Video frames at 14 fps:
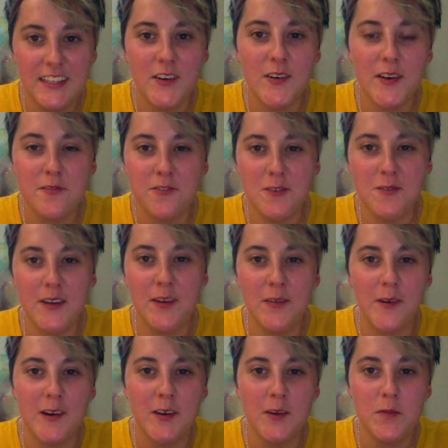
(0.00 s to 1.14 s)
Hello everyone,
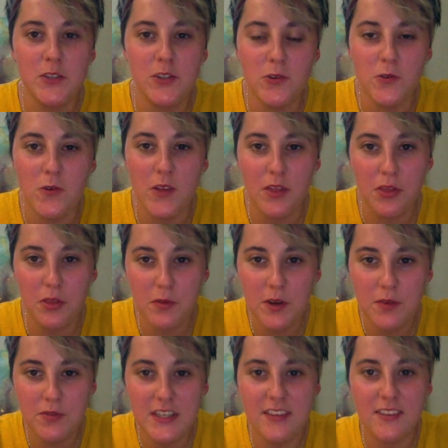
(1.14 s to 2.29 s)
welcome to
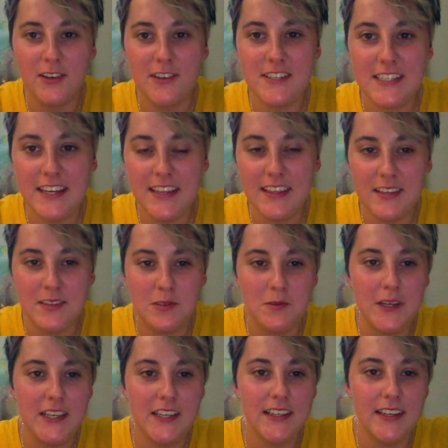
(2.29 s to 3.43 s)
Thrifty Thursday this
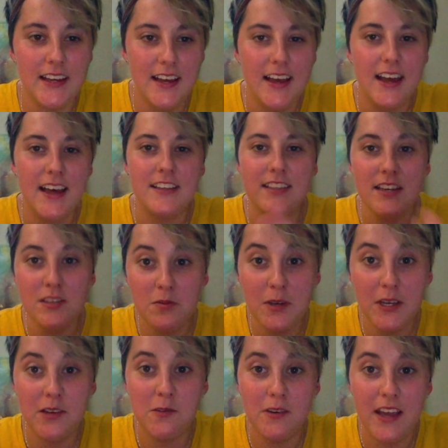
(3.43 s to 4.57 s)
week. This
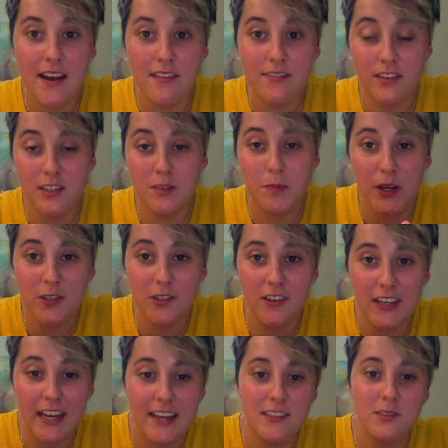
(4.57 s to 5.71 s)
week we have a special
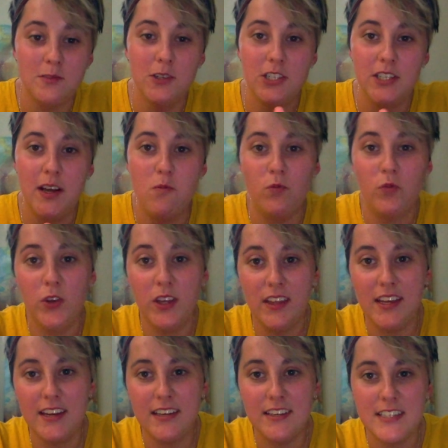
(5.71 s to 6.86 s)
guest which I'm
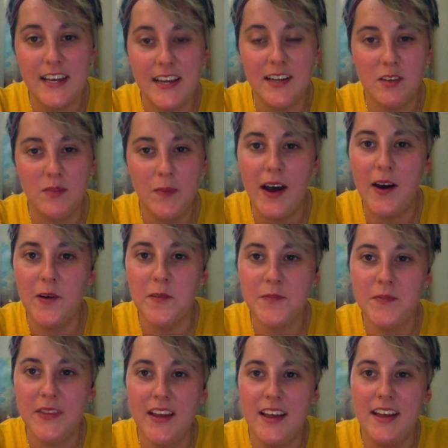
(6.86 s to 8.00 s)
really excited about.
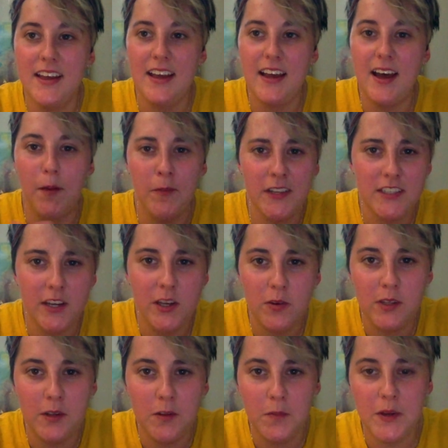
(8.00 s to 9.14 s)
I'm going to tell you a
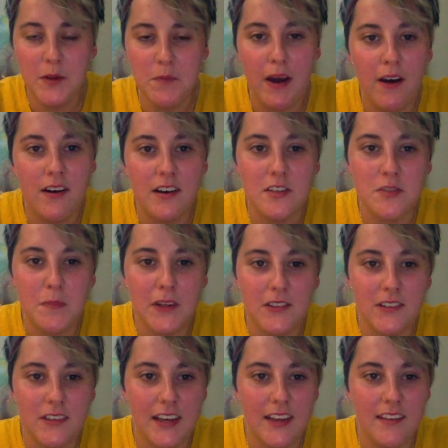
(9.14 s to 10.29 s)
little bit about our
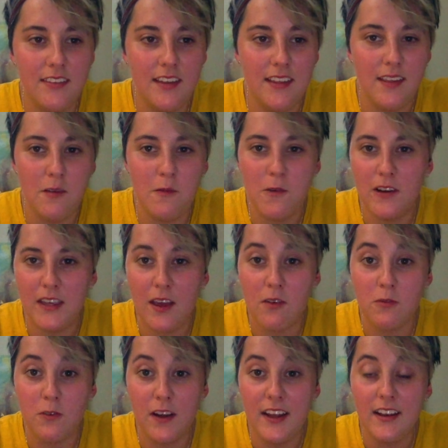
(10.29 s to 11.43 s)
special guest and then we'll get
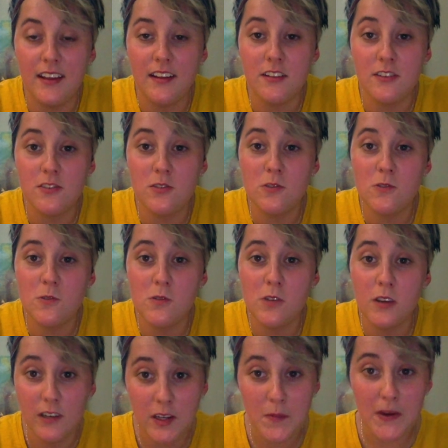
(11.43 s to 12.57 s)
right into
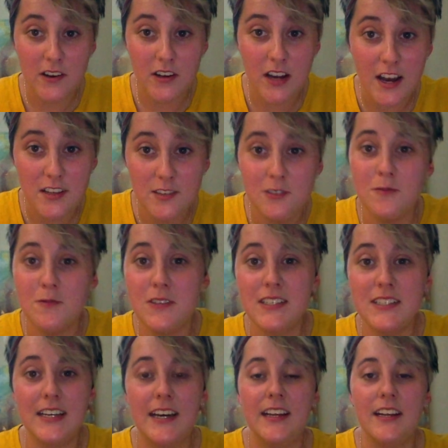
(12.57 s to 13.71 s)
learning about costume
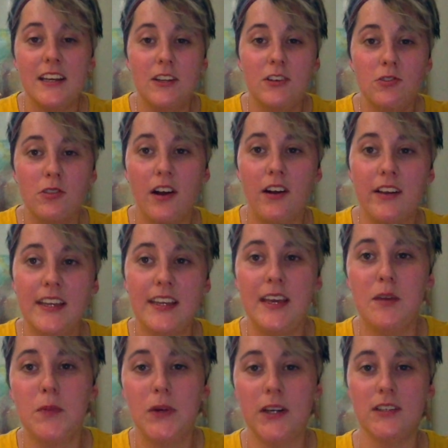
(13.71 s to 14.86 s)
design and drawing
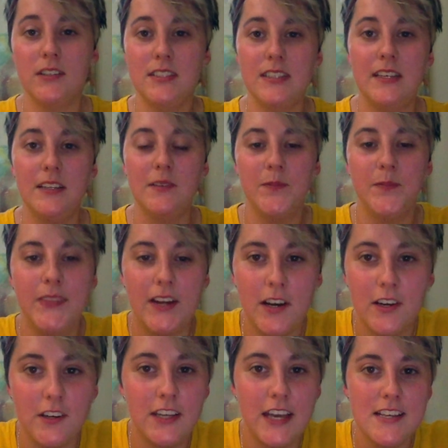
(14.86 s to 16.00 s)
a person.
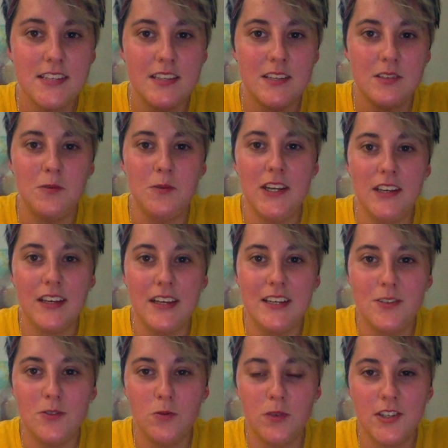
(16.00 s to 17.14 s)
Our guest this week
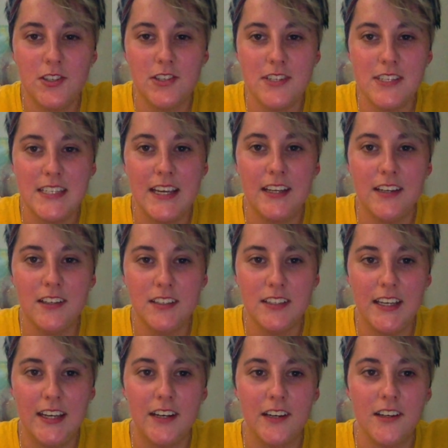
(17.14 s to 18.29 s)
is Richard St.
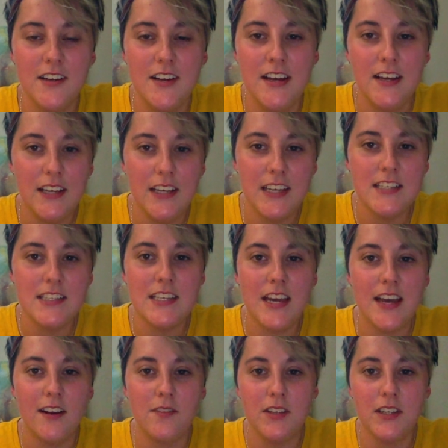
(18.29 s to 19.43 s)
Clair. He is the
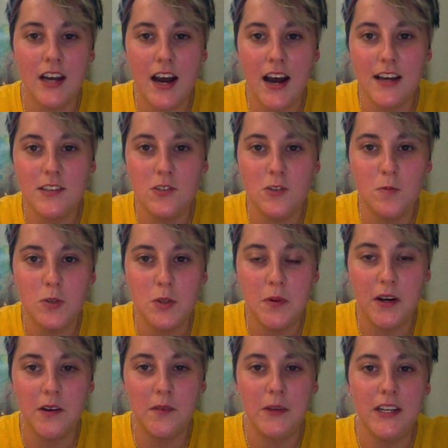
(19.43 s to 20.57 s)
head of the costume
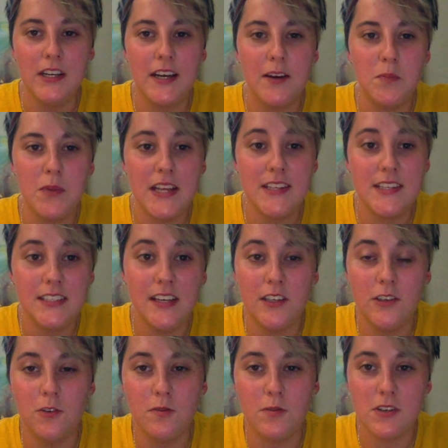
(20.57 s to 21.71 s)
department at Penn State
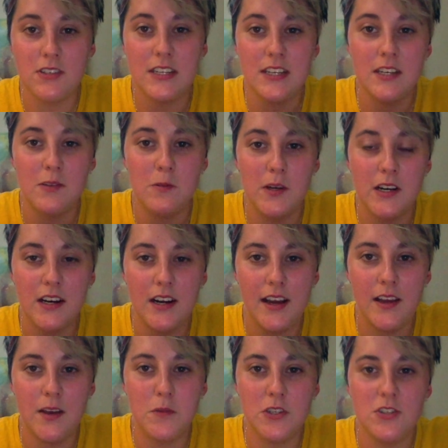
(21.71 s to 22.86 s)
University where
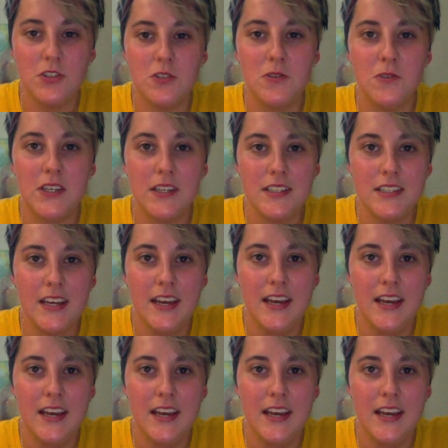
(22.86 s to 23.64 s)
I'm a student.